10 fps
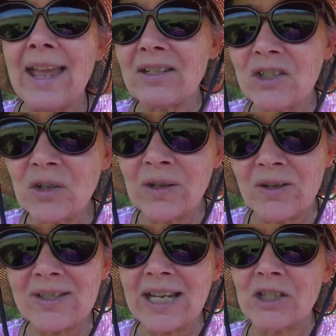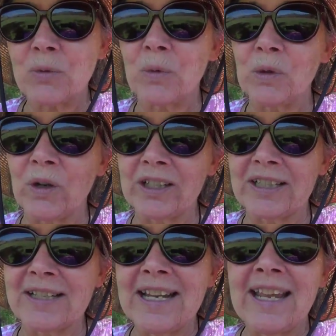exterior sexual
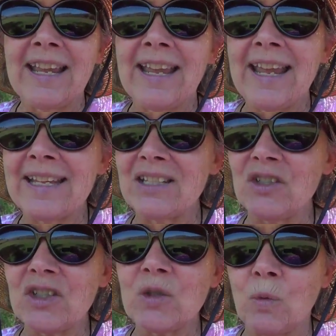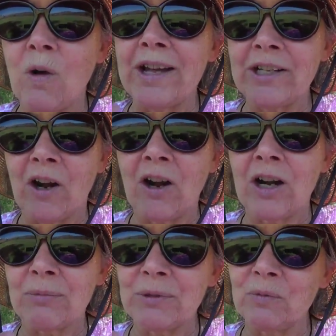organ and just one
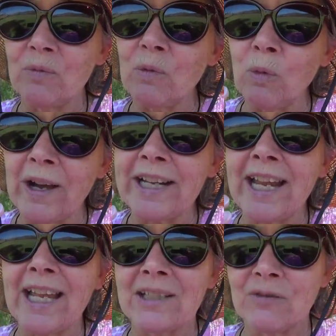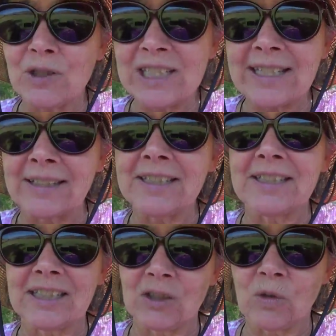arm and one hand
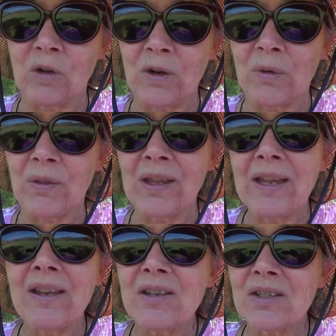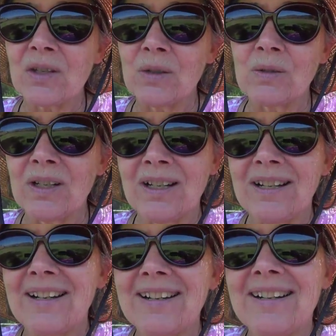stunted in growth. So
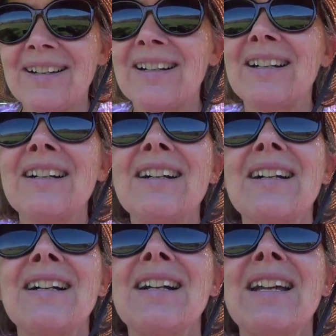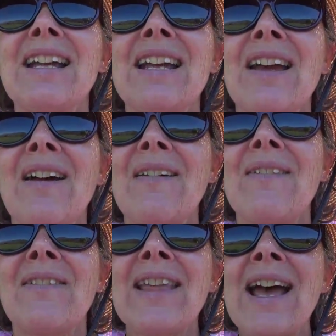
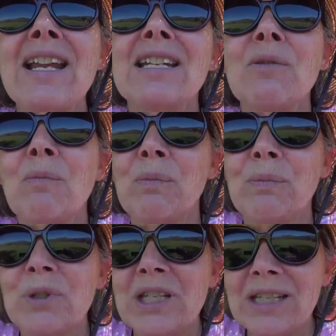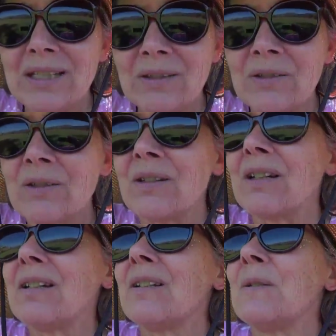that particular